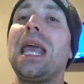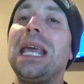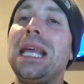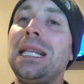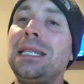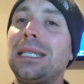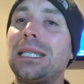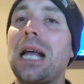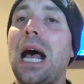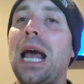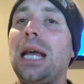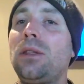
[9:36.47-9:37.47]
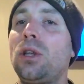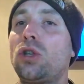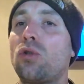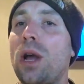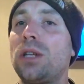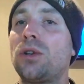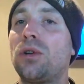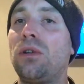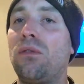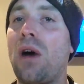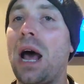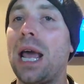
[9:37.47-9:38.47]
inside the Trezor
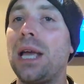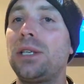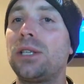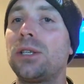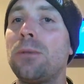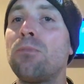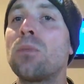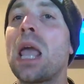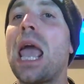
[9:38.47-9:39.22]
device.